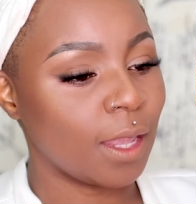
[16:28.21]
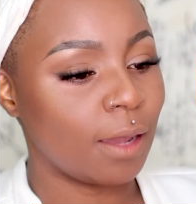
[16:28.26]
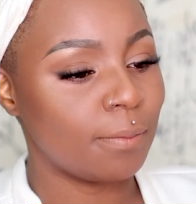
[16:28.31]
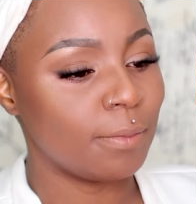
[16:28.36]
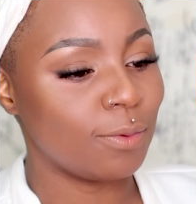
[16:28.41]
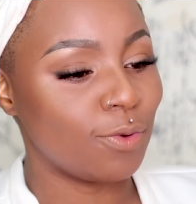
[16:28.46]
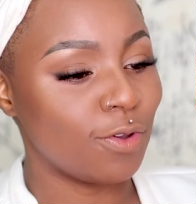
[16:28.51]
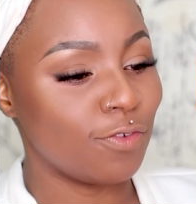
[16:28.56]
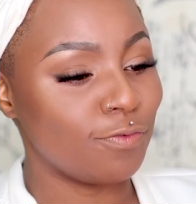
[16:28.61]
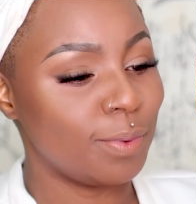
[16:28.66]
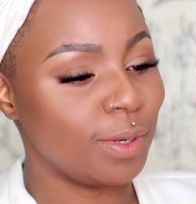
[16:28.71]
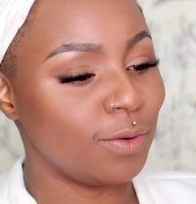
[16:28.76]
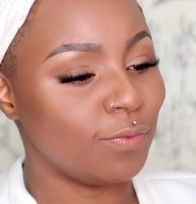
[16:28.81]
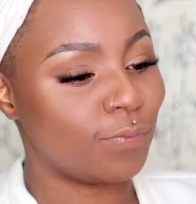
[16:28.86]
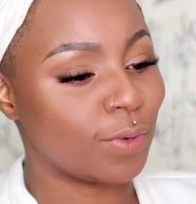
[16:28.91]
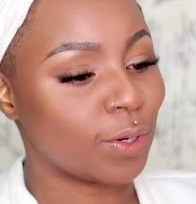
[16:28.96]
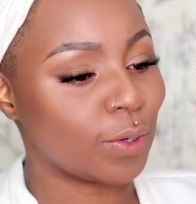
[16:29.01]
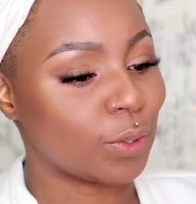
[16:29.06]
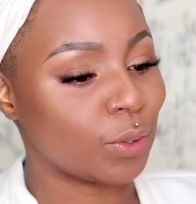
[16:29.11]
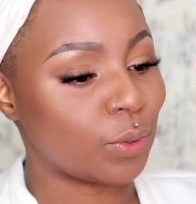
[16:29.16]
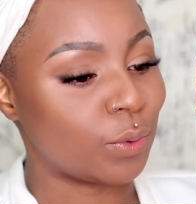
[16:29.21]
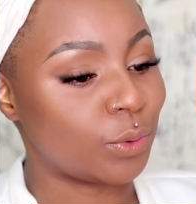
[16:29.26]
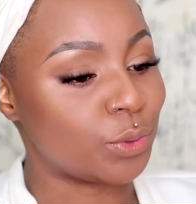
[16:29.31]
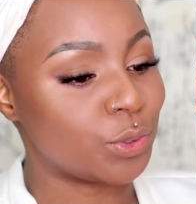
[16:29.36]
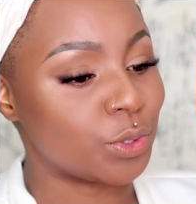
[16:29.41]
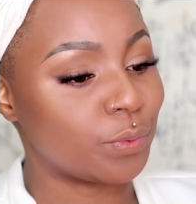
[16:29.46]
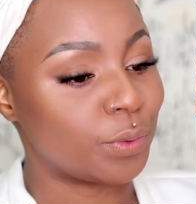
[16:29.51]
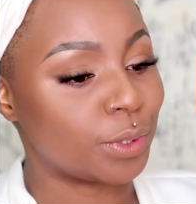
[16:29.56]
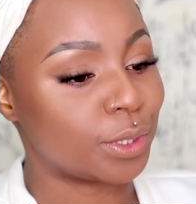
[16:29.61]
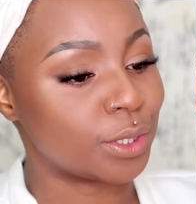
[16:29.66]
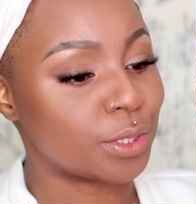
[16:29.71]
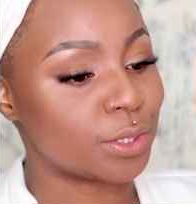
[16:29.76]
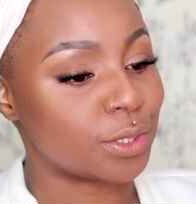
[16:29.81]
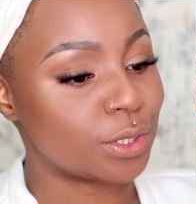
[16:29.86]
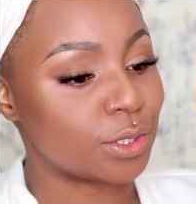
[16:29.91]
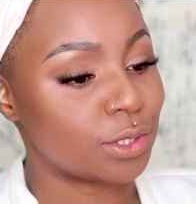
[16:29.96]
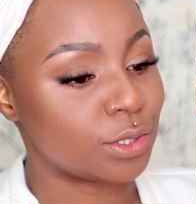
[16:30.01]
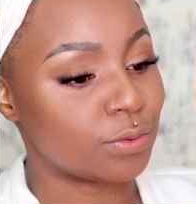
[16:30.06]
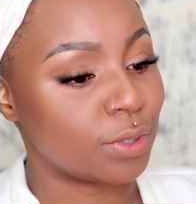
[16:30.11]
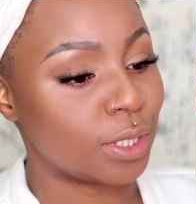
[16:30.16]
I mean, we've been very neutral with this
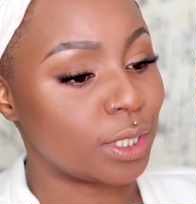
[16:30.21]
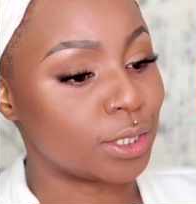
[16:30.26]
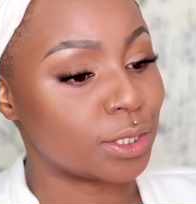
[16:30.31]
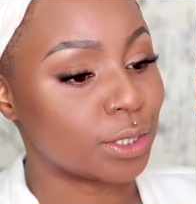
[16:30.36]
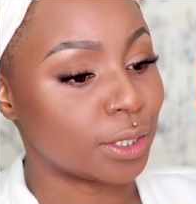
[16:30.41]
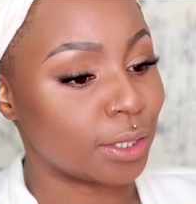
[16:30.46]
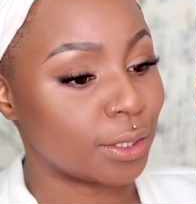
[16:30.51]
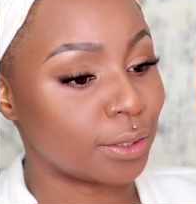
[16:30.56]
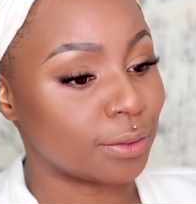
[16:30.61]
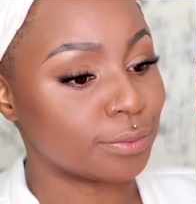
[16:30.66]
situation.